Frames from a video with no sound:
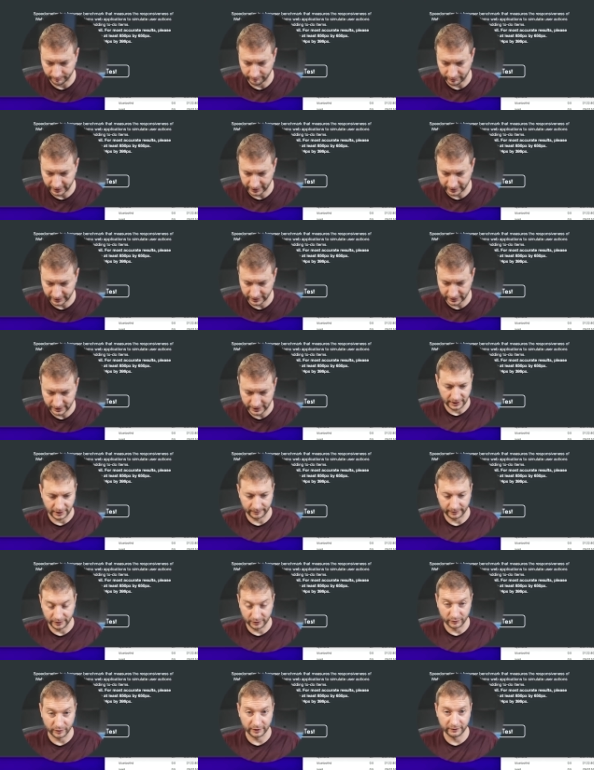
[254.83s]
button. I'm
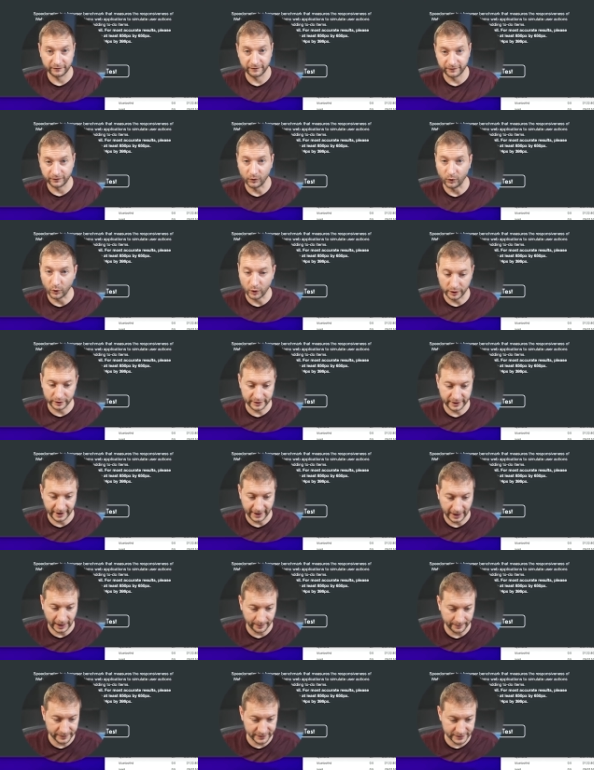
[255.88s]
gonna run four
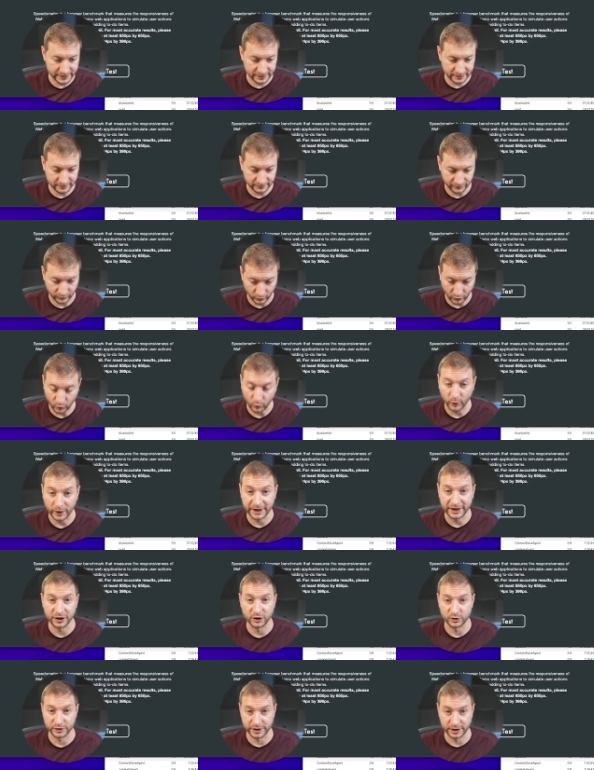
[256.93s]
tabs, four
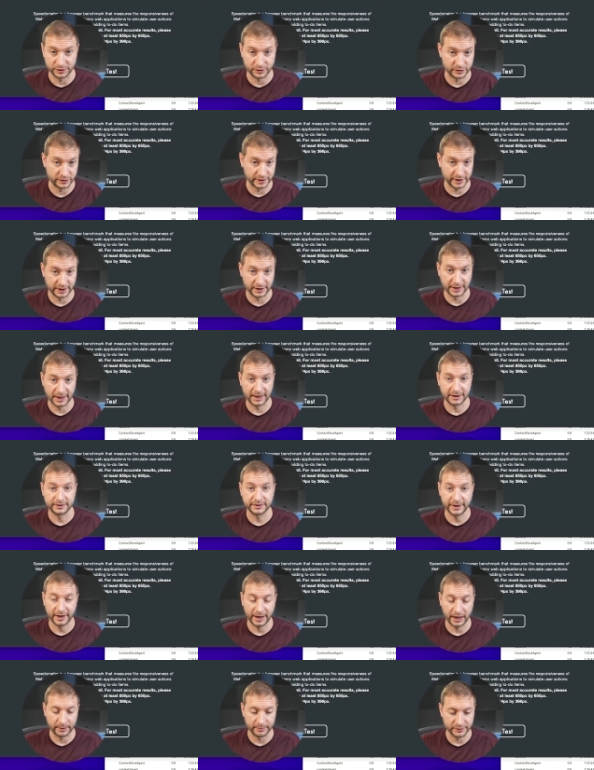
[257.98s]
windows, I should say, not
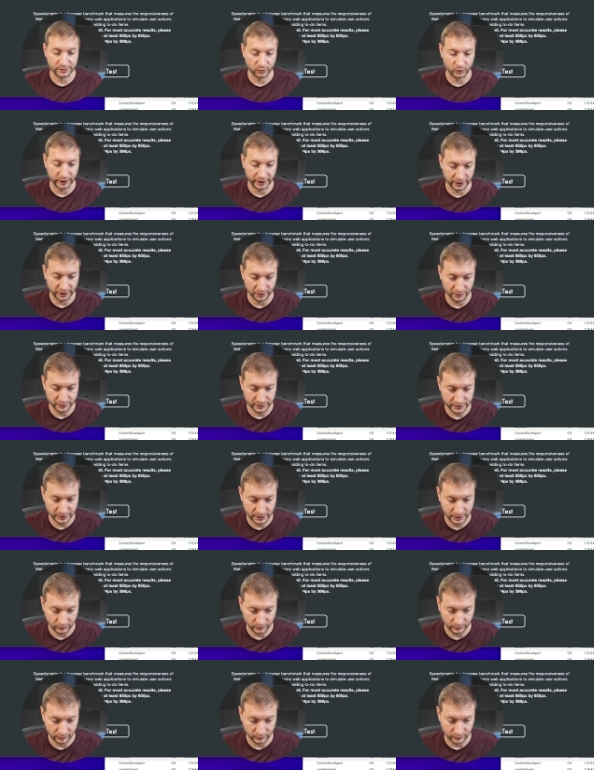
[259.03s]
tabs, windows.